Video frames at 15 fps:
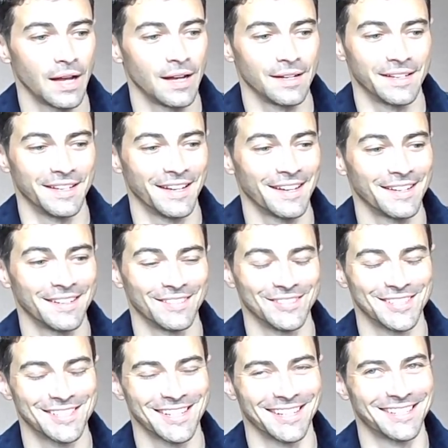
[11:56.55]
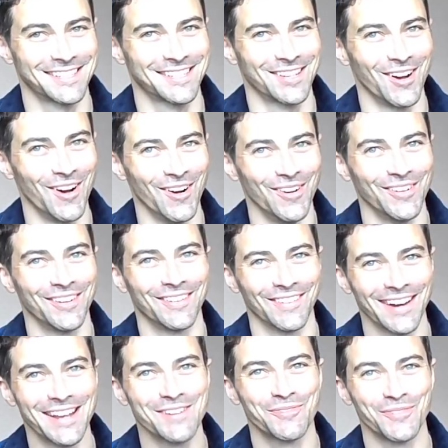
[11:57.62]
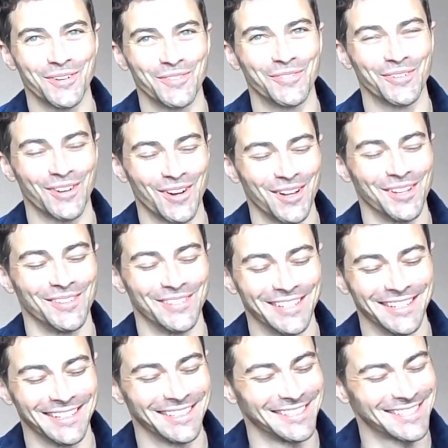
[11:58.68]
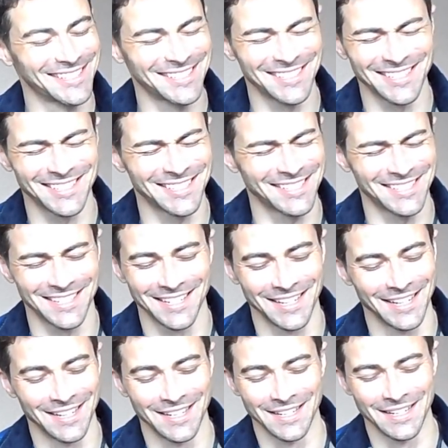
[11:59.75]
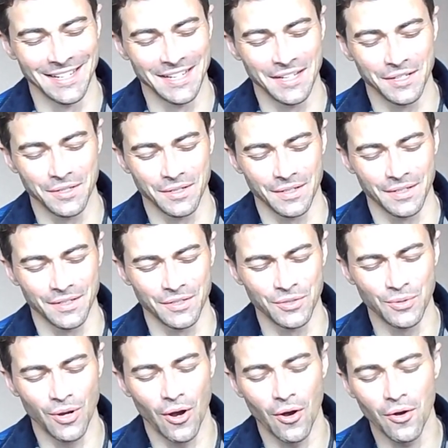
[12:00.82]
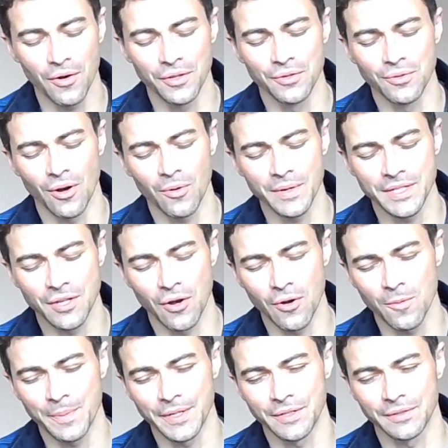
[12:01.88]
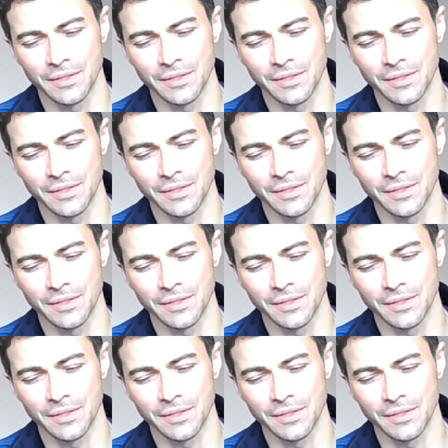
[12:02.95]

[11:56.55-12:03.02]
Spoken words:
again, I'm just like so grateful for all of it. It's just, you always hope in your